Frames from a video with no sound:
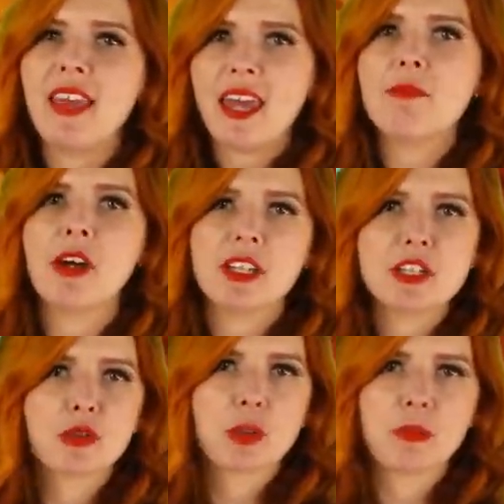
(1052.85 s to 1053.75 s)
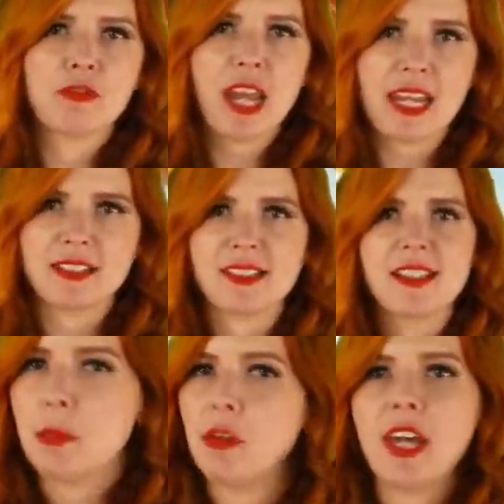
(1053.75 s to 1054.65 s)
the Hitmonkey Monkey's group of dates.
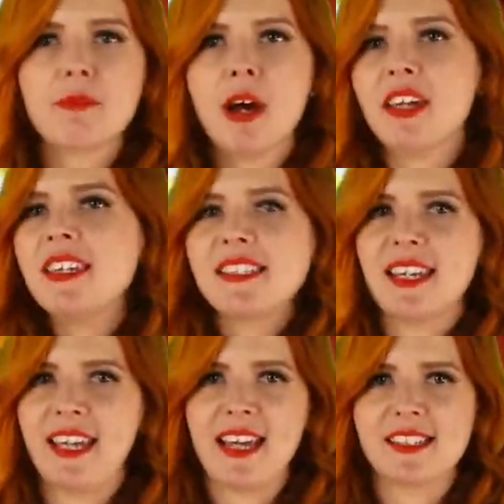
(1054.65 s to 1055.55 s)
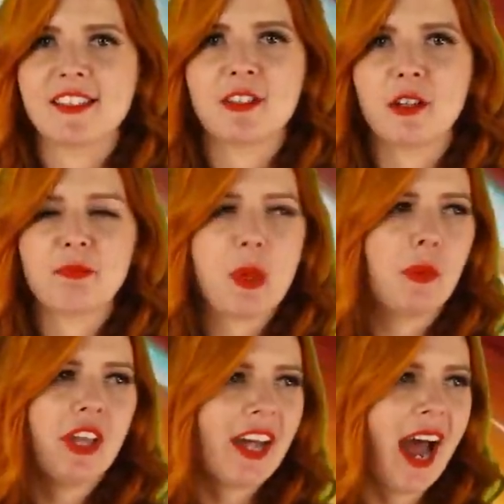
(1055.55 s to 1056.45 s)
People like monkeys, I guess, or
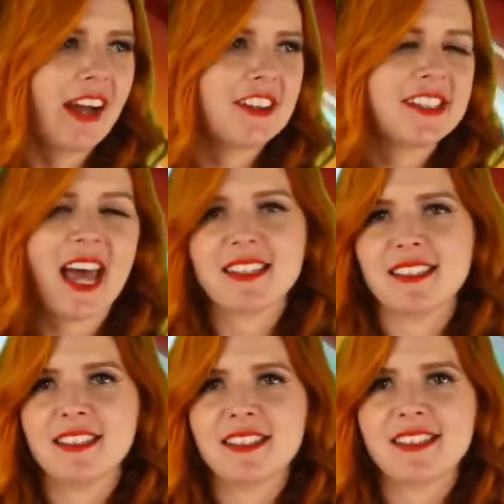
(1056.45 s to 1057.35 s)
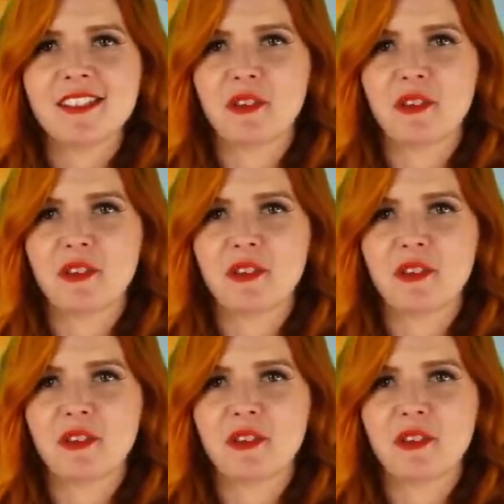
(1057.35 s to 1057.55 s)
people like hired assassins,